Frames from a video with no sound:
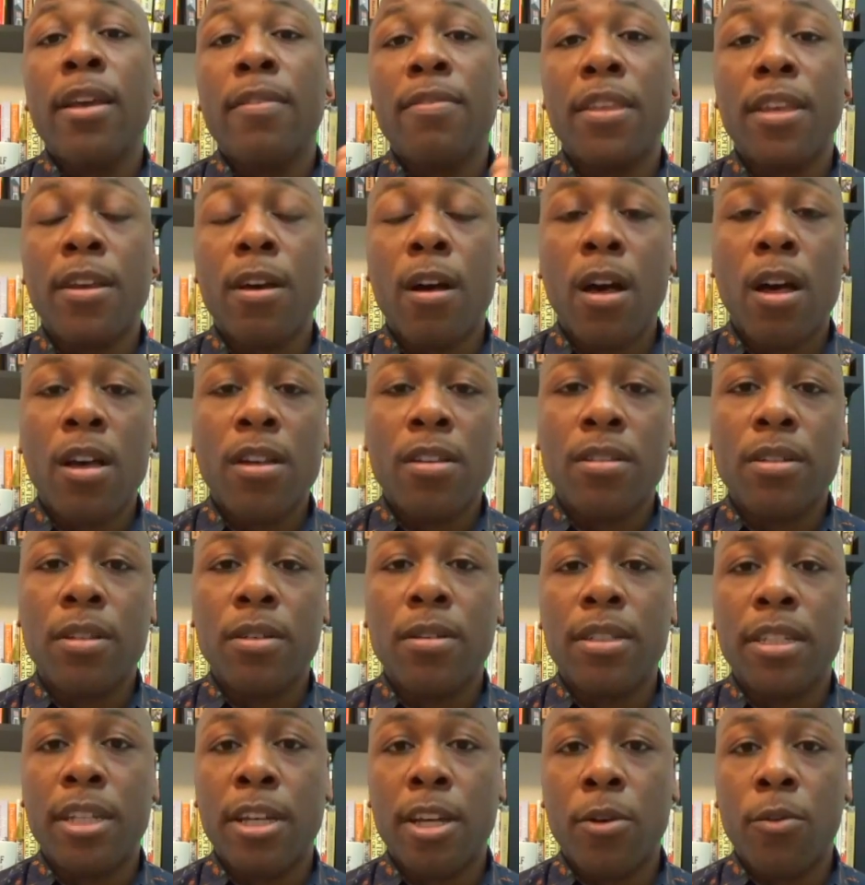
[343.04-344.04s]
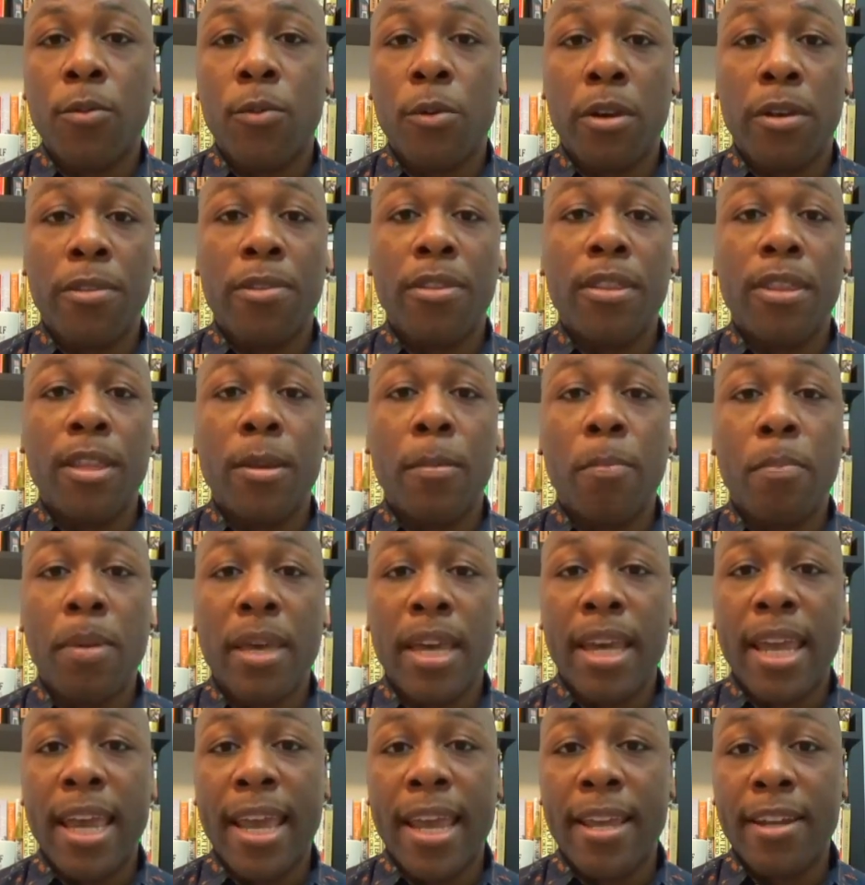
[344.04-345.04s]
they also deal with the
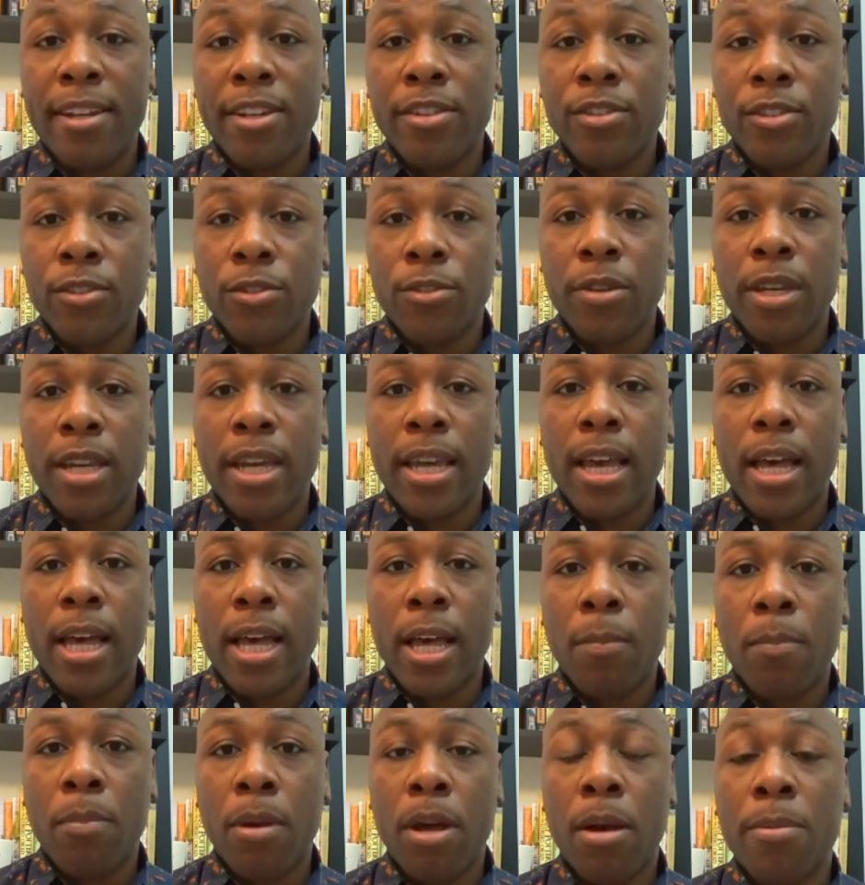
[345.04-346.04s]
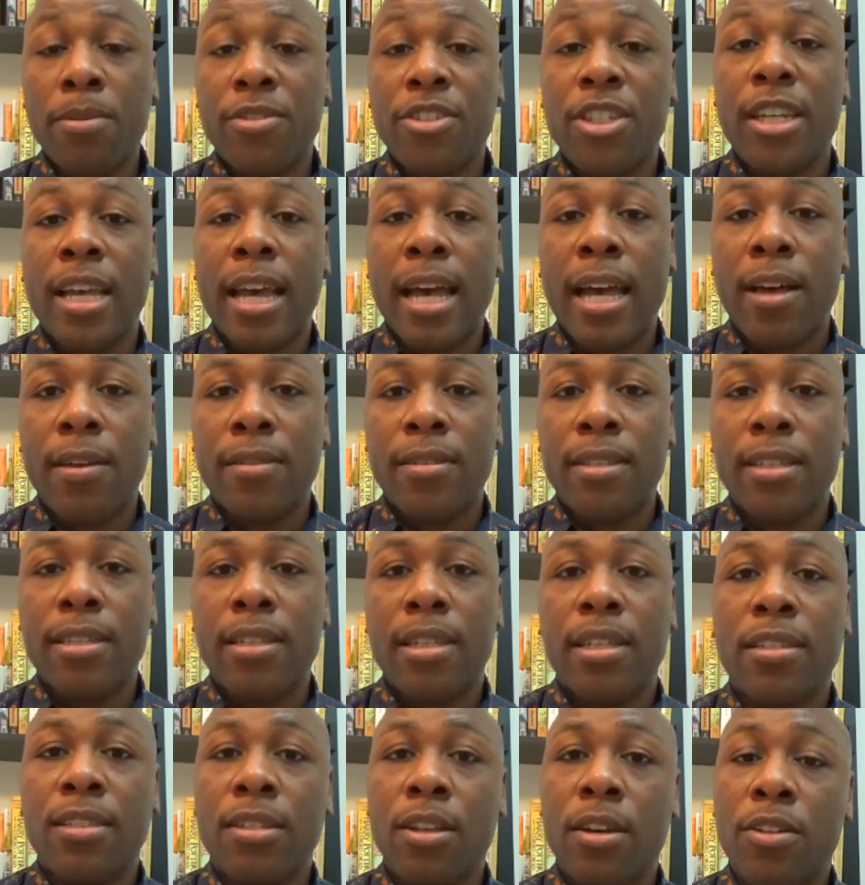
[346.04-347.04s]
big industry of publishing houses,
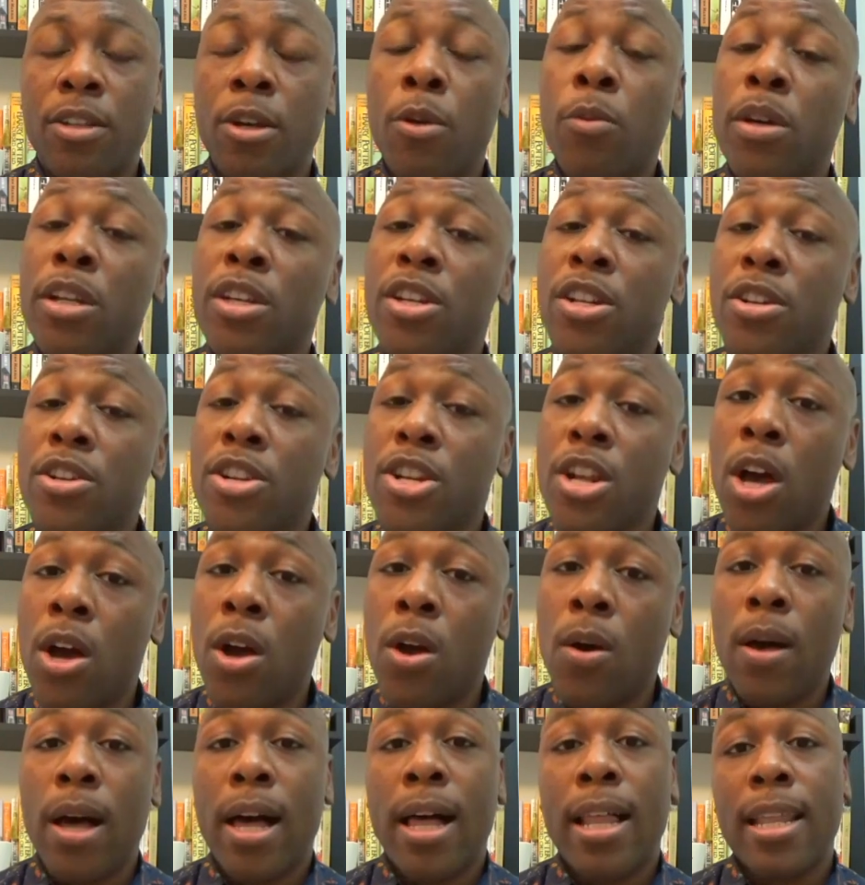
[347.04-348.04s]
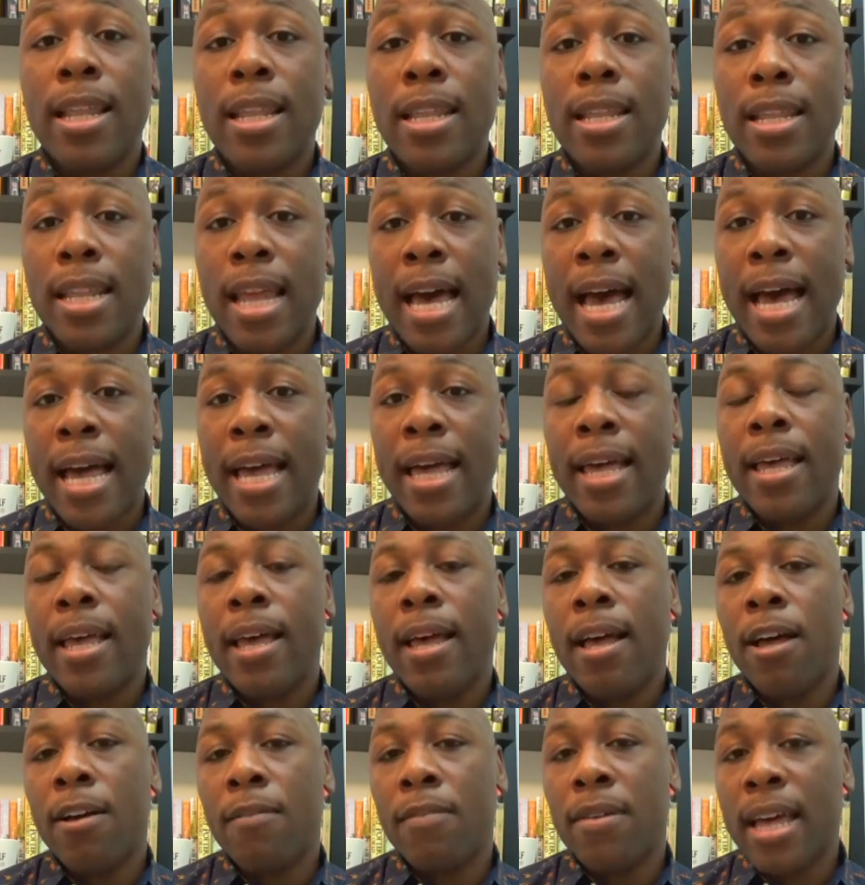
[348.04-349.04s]
and so they would know a lot
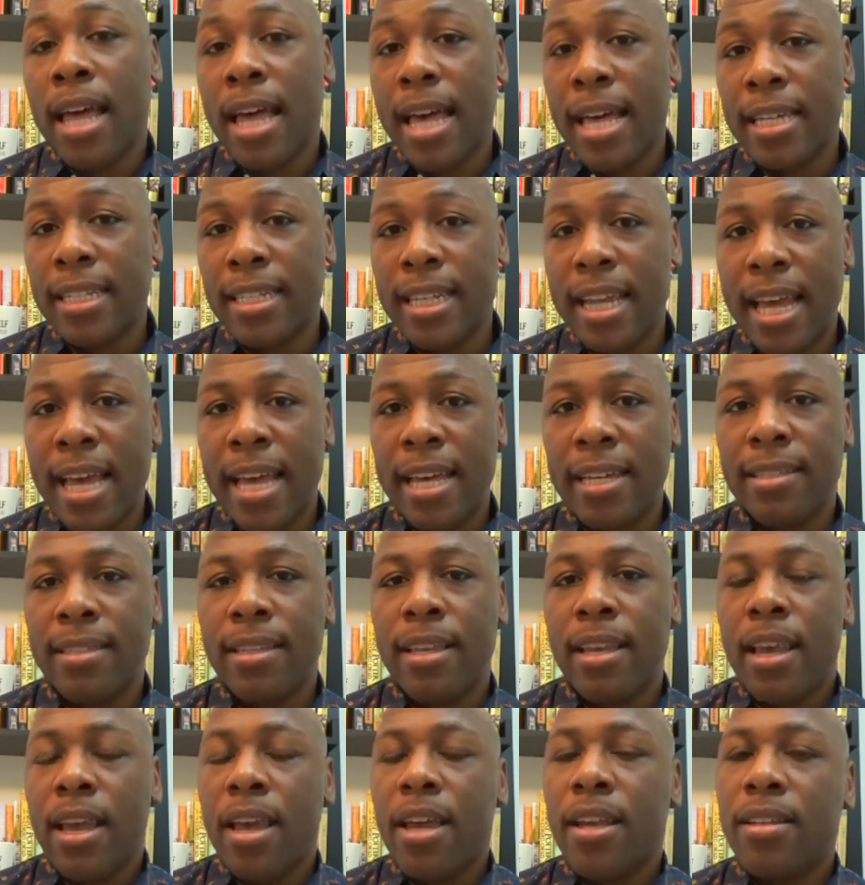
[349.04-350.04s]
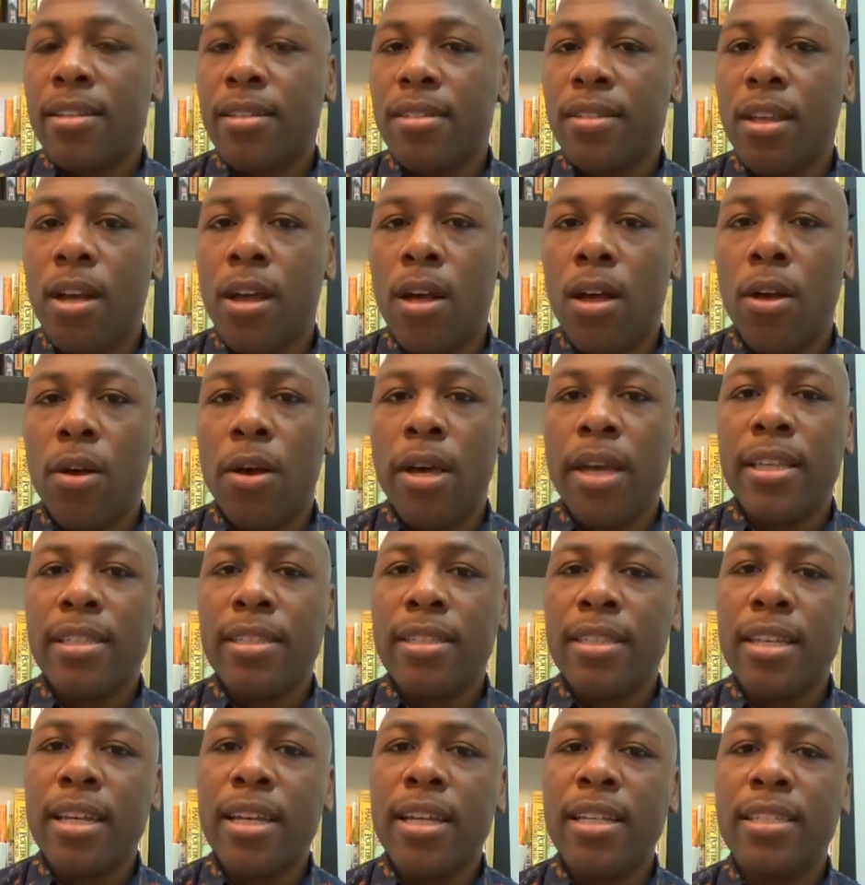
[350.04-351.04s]
of context. And so
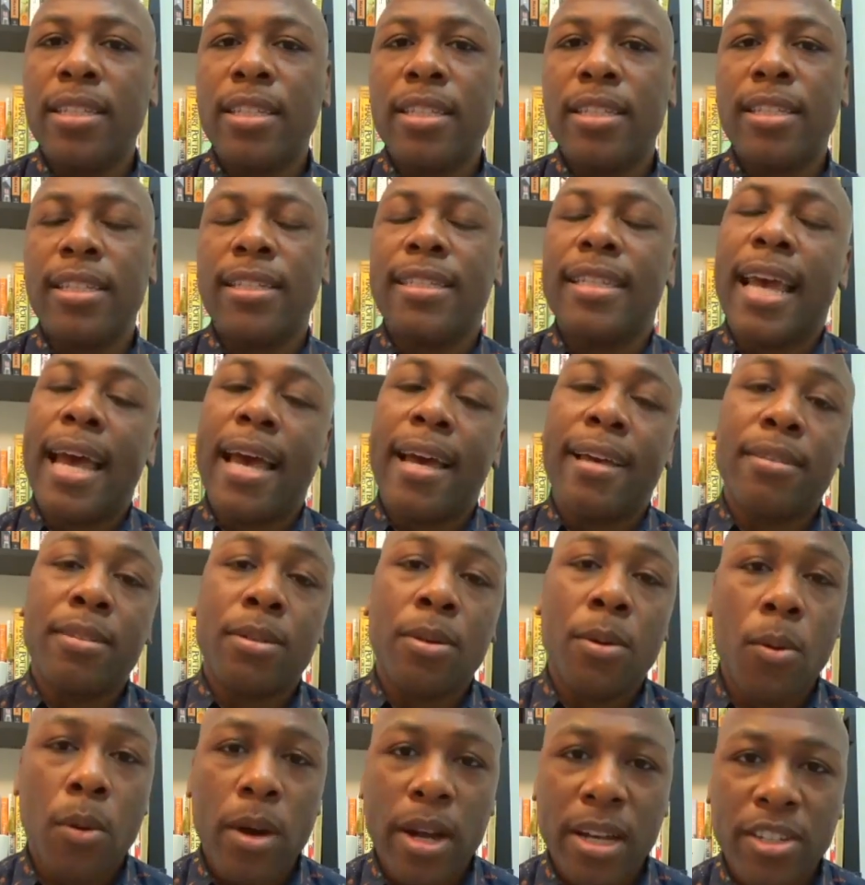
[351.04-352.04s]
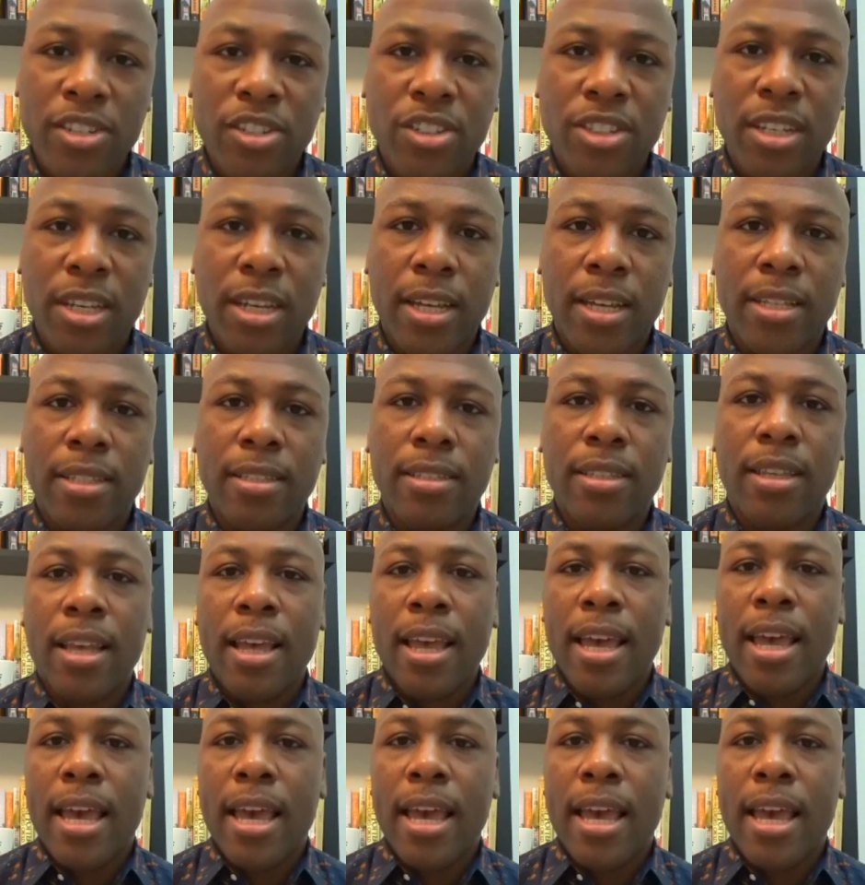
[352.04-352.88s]
it's good to just ask questions.